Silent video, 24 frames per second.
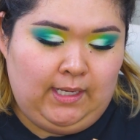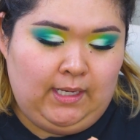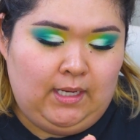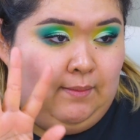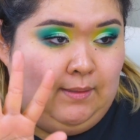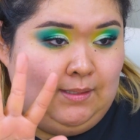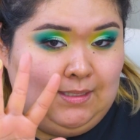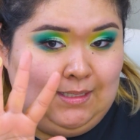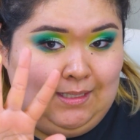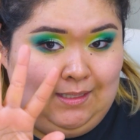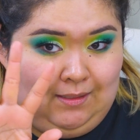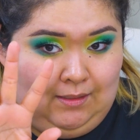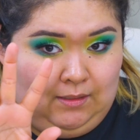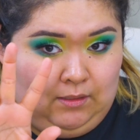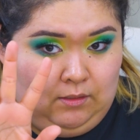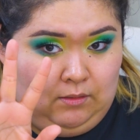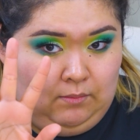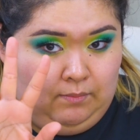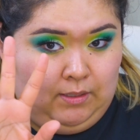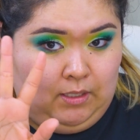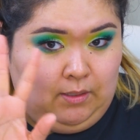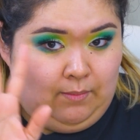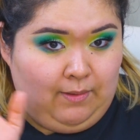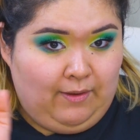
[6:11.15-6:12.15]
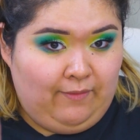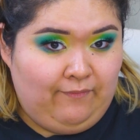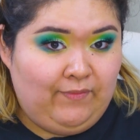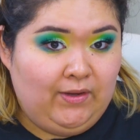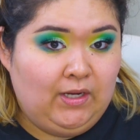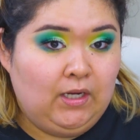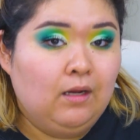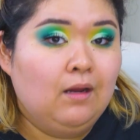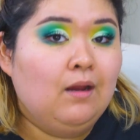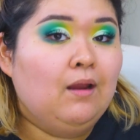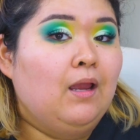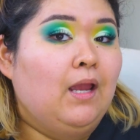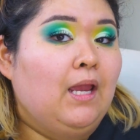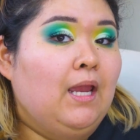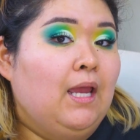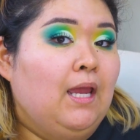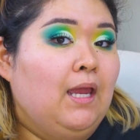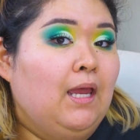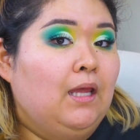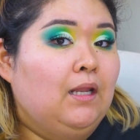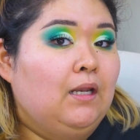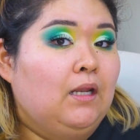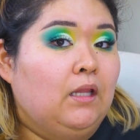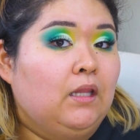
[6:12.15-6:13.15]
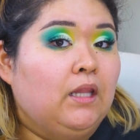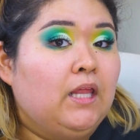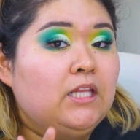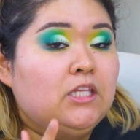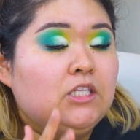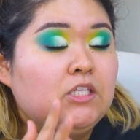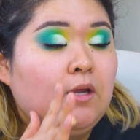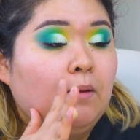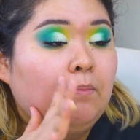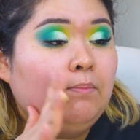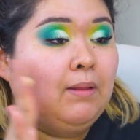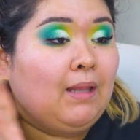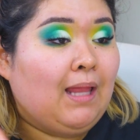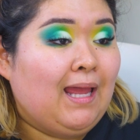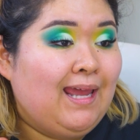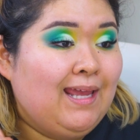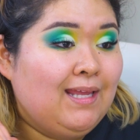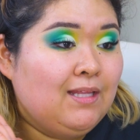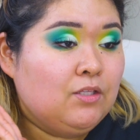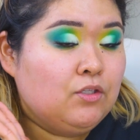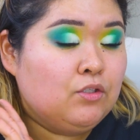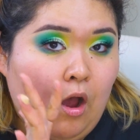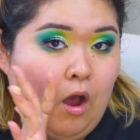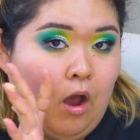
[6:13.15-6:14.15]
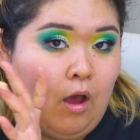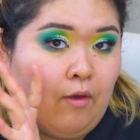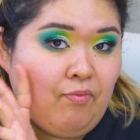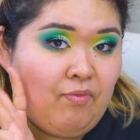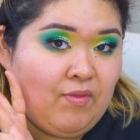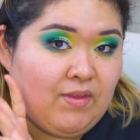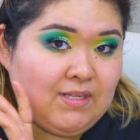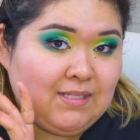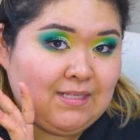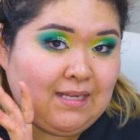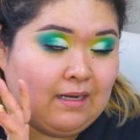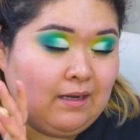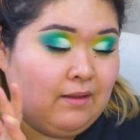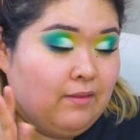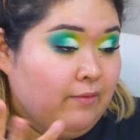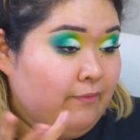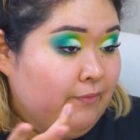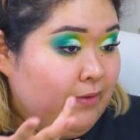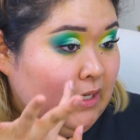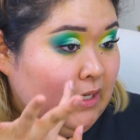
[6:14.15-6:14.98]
I'm gonna take a little bit on my finger and let's apply it on this side of the